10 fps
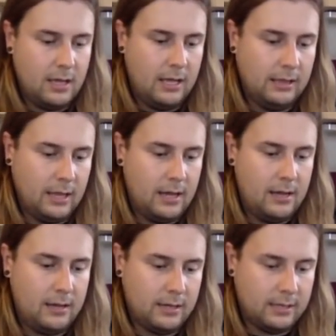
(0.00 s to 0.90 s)

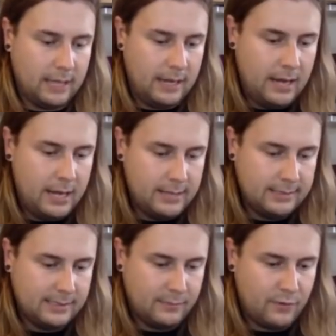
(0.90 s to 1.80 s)
Along and learn
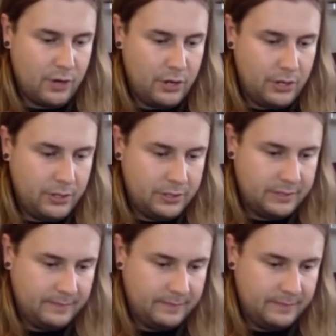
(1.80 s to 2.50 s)
some road."